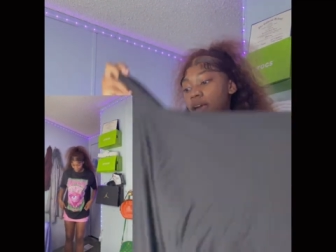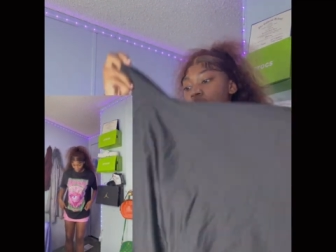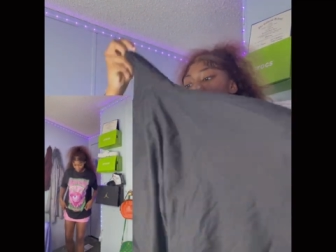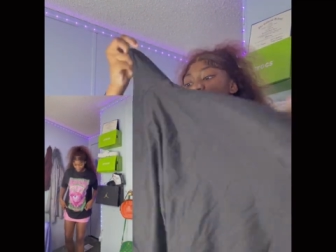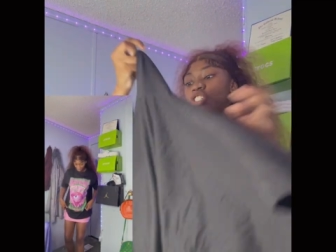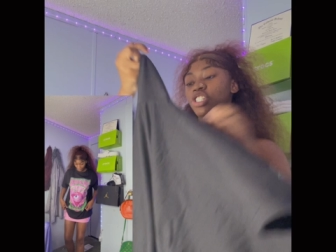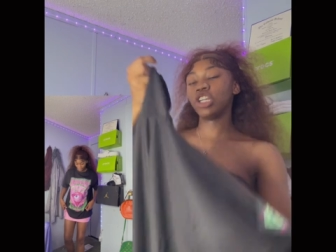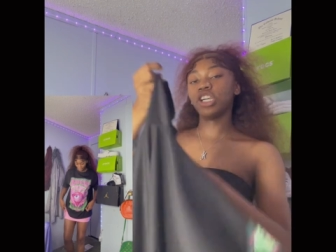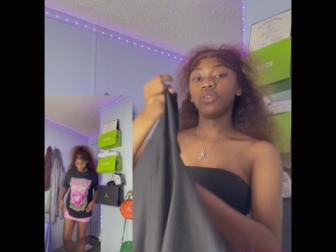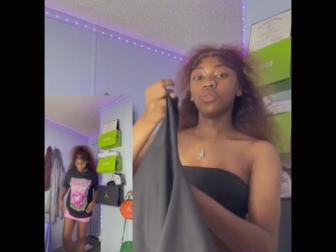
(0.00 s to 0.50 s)

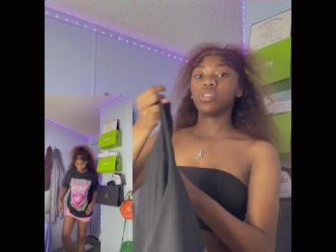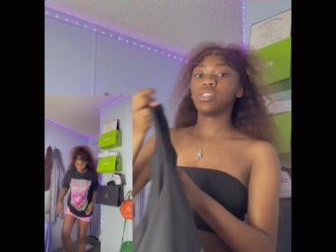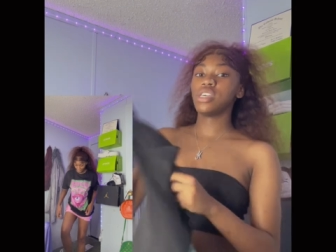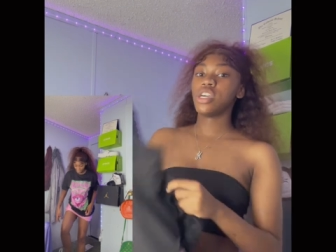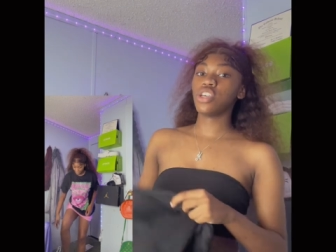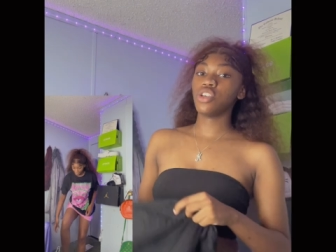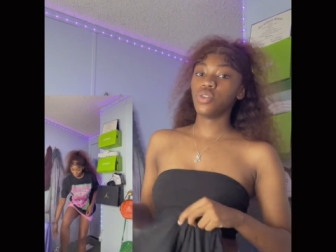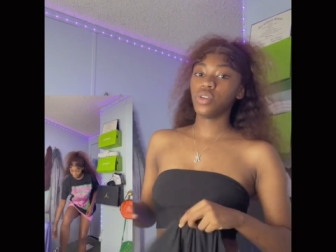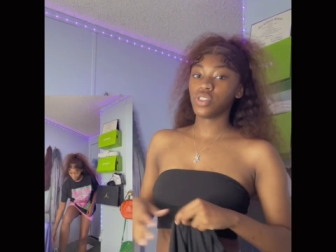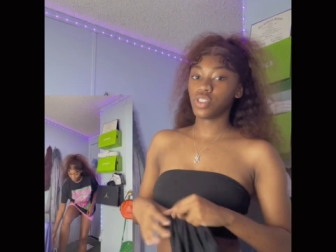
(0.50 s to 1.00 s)
She ain't will tell
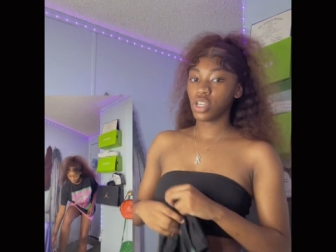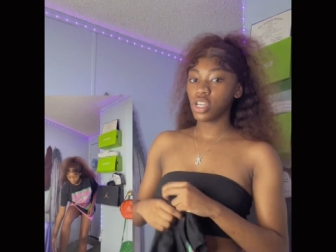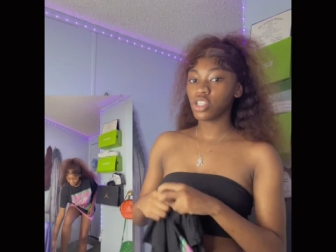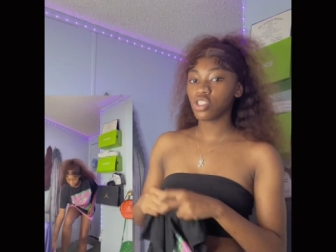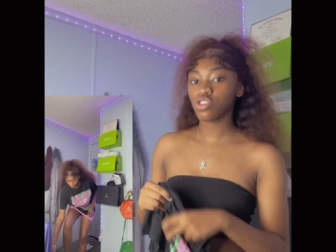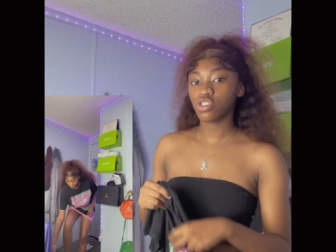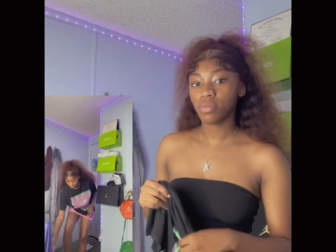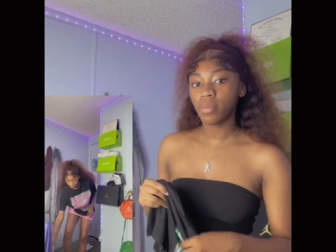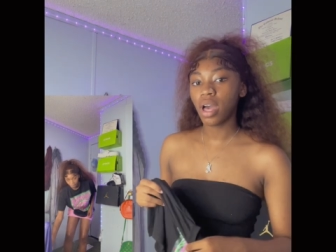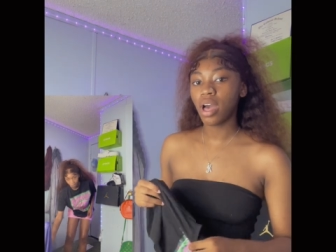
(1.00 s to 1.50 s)
you it's an
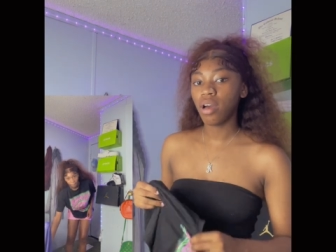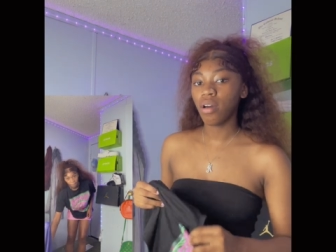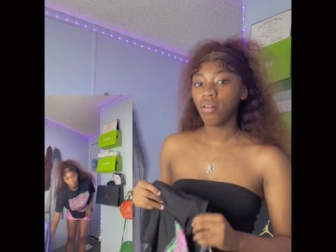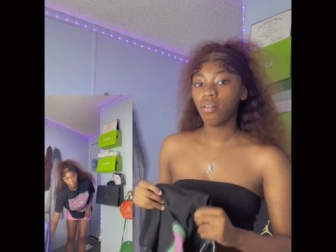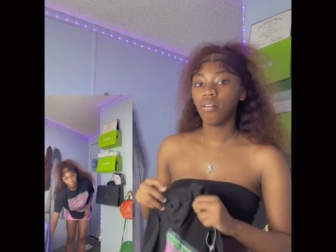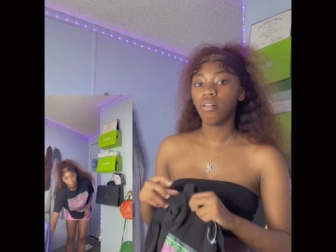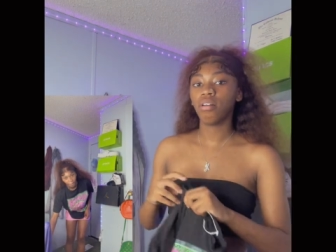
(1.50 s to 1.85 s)
extra small.